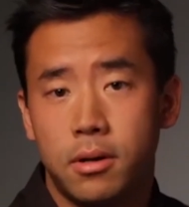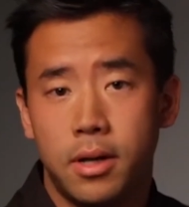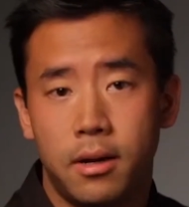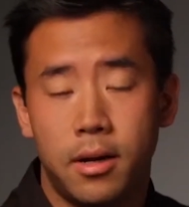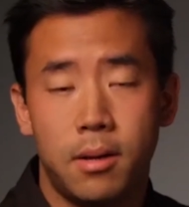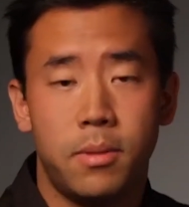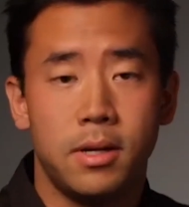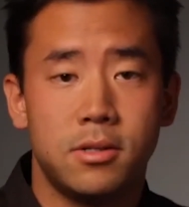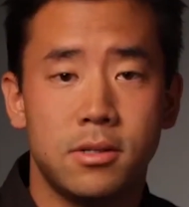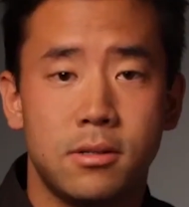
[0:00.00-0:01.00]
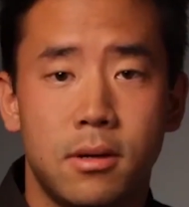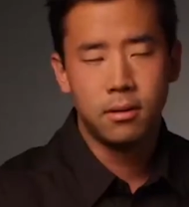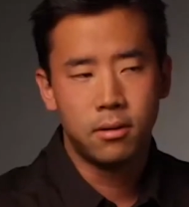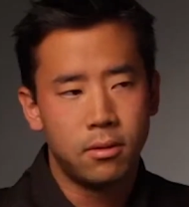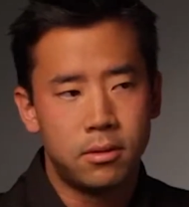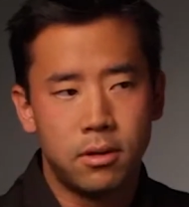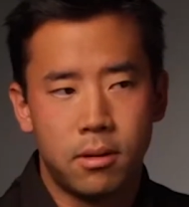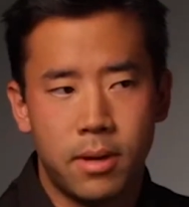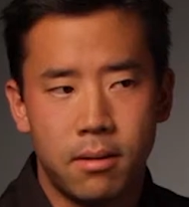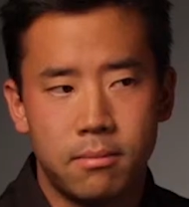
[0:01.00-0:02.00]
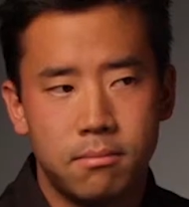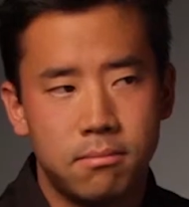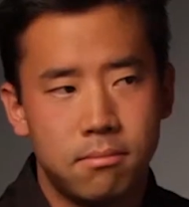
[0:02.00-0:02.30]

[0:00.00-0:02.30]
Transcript: on a day-to-day basis. It only took about